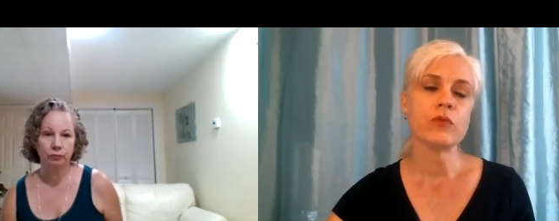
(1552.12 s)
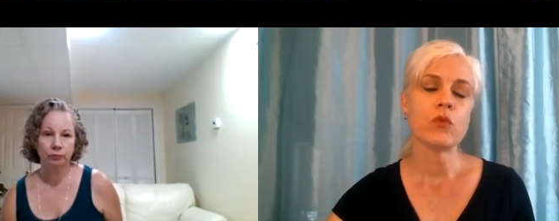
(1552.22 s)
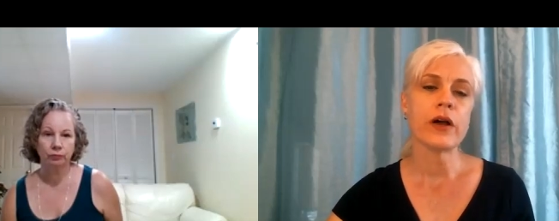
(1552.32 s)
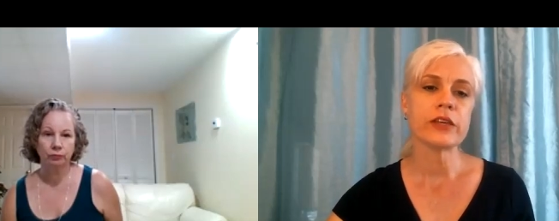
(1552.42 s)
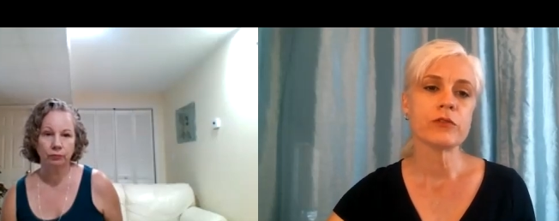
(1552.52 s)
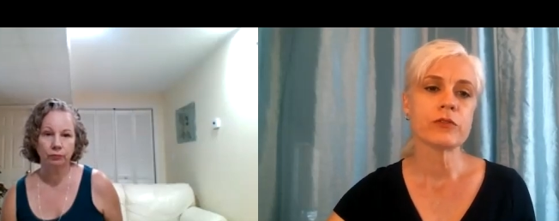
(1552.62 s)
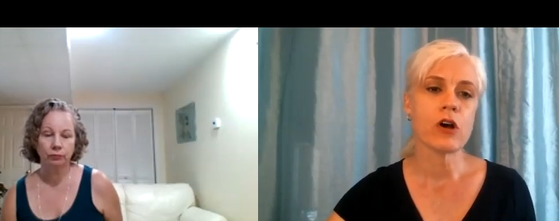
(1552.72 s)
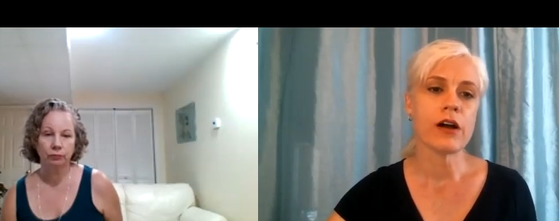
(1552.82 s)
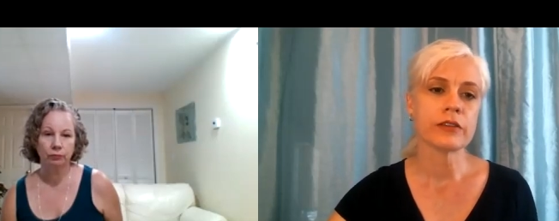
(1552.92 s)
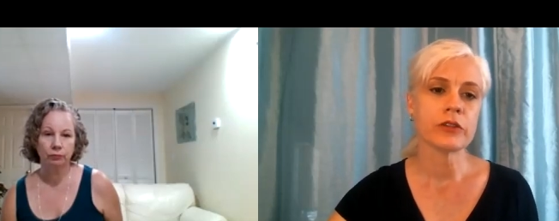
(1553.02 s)
Speaker 1: what you've
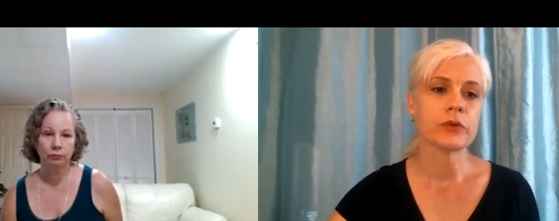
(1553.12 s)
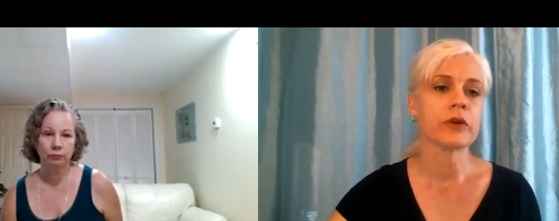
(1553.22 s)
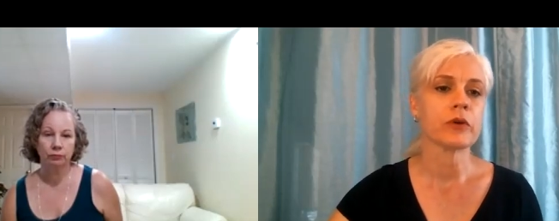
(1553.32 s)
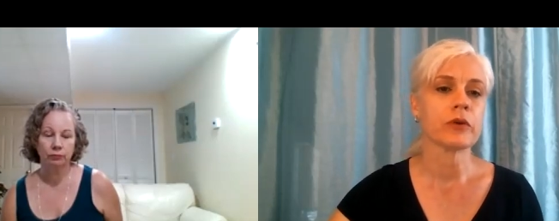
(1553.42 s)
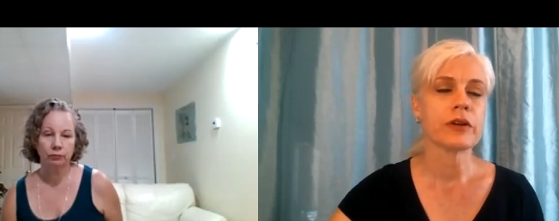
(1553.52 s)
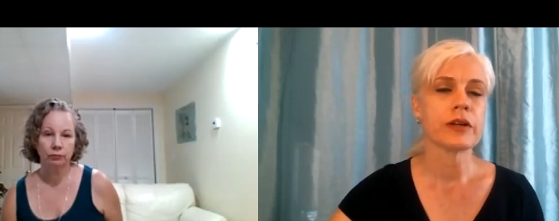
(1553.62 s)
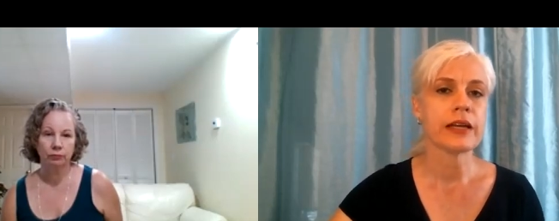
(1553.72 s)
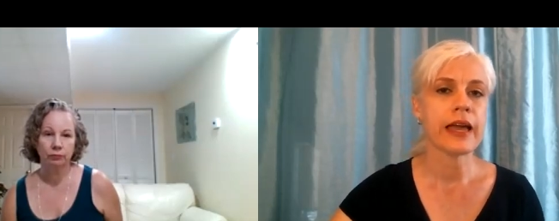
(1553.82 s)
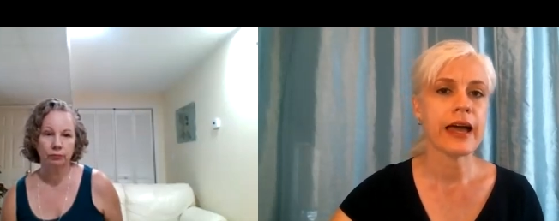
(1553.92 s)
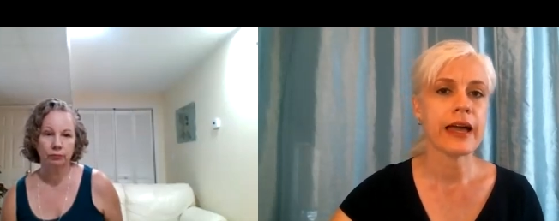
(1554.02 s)
gone through,
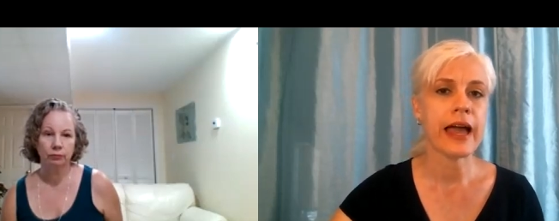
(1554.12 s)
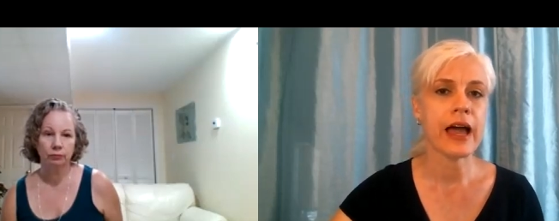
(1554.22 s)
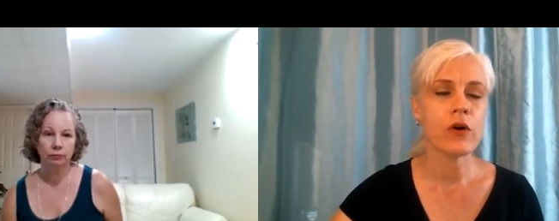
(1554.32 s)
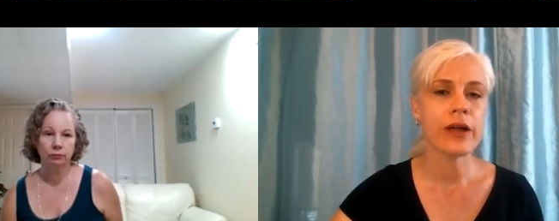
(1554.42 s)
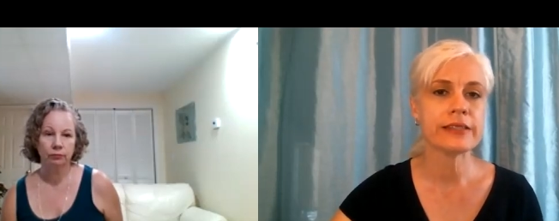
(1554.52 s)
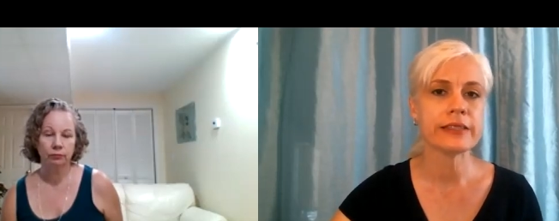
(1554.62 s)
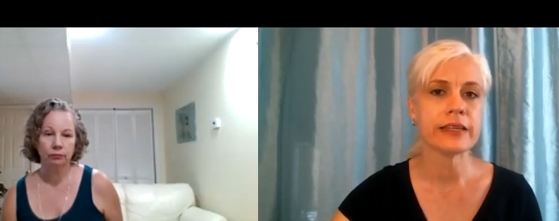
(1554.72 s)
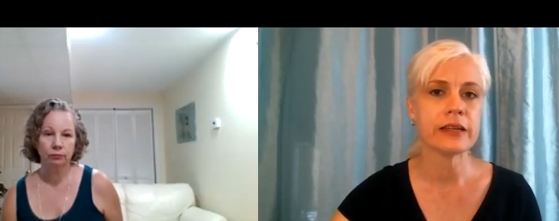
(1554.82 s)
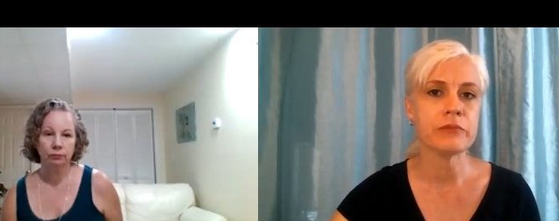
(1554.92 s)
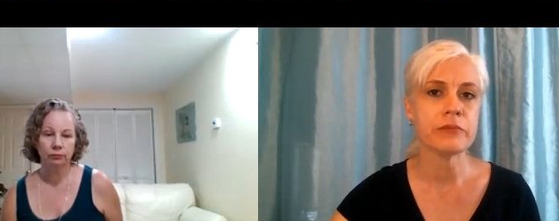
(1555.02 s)
how has
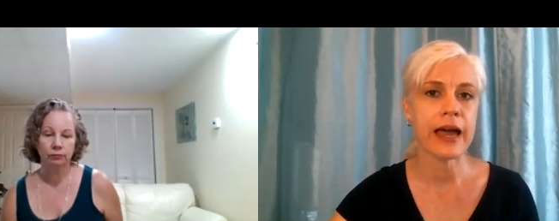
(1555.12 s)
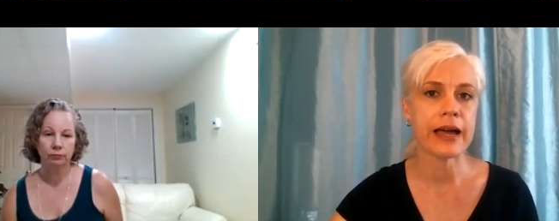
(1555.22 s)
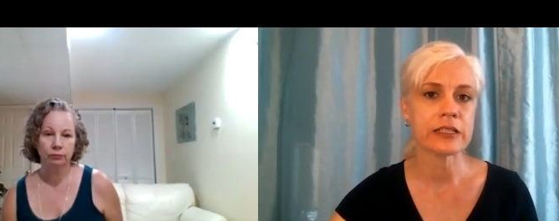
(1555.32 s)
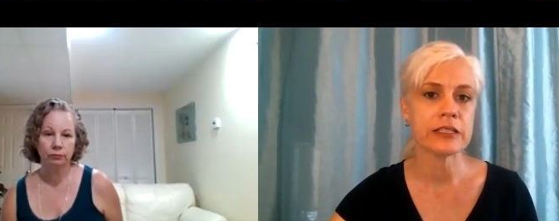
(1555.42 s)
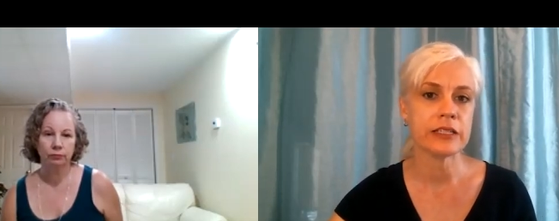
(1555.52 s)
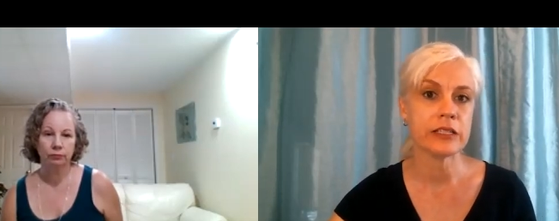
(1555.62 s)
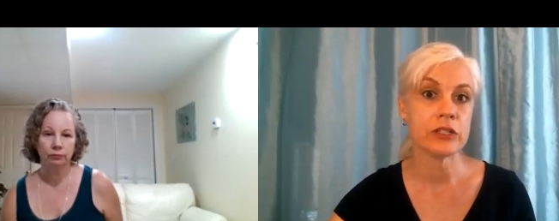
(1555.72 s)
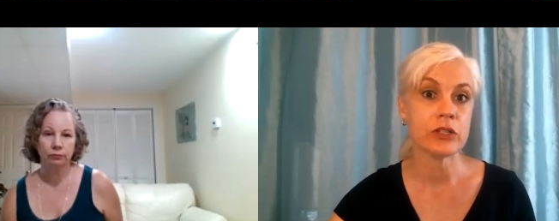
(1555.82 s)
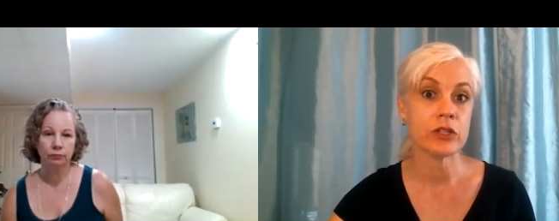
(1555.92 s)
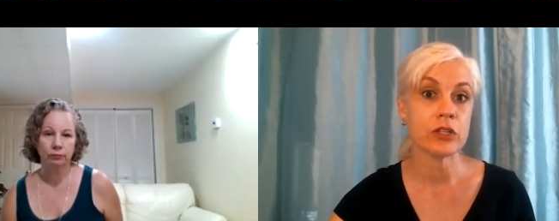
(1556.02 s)
it
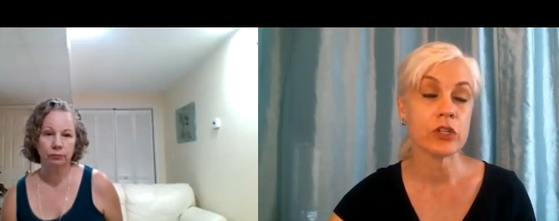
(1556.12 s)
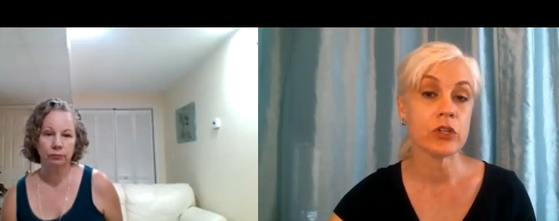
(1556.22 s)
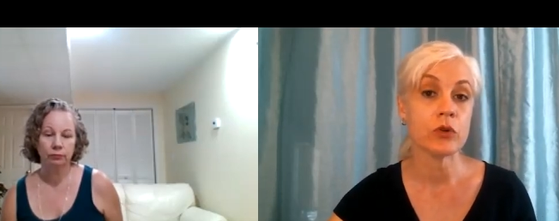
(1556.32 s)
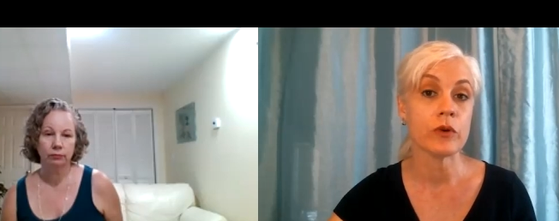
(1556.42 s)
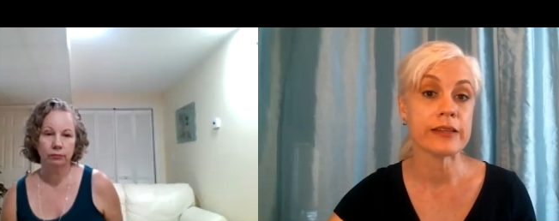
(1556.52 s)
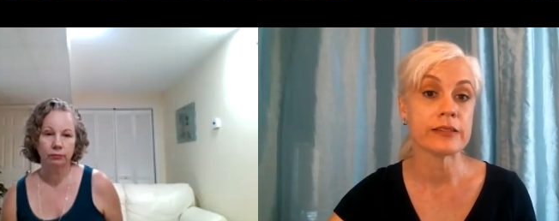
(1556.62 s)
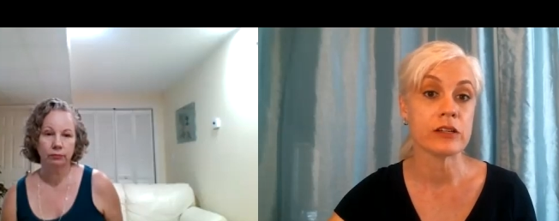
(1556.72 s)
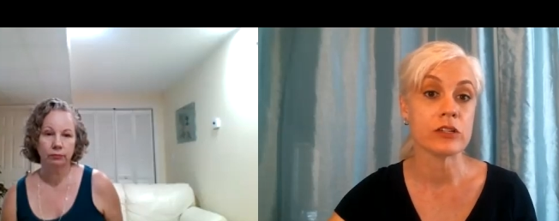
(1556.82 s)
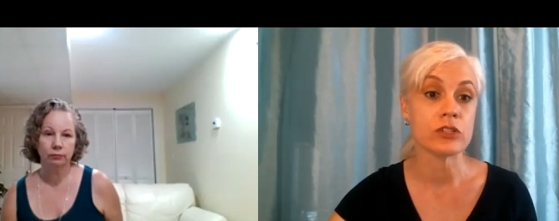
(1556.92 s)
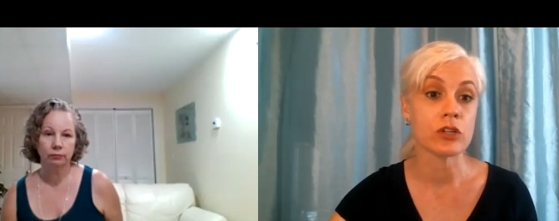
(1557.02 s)
impacted you as
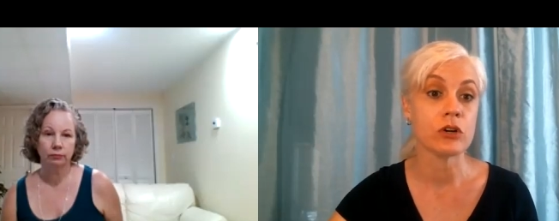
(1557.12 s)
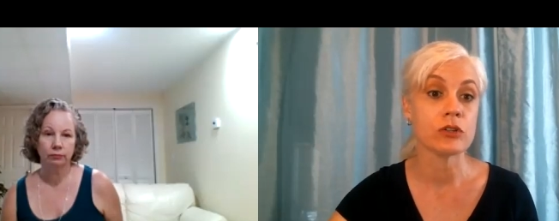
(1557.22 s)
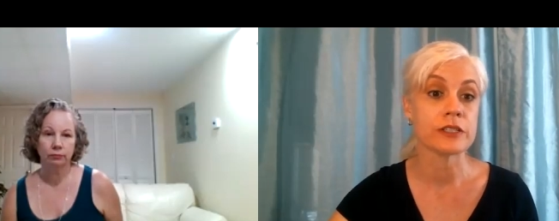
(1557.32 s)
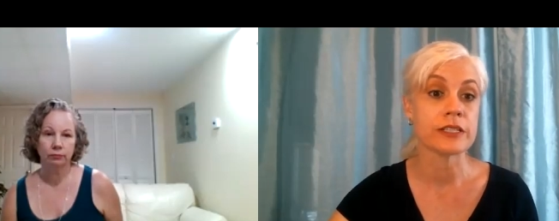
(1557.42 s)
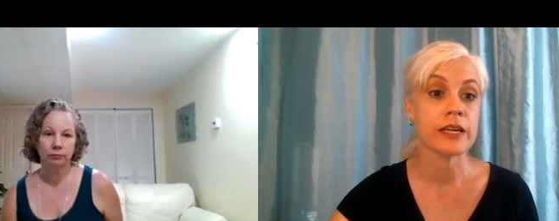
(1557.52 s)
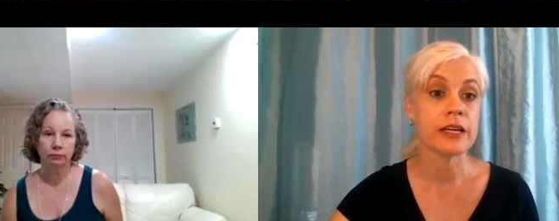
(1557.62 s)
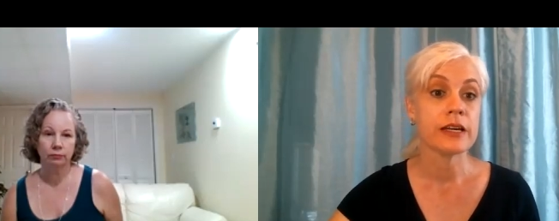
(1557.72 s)
an adult,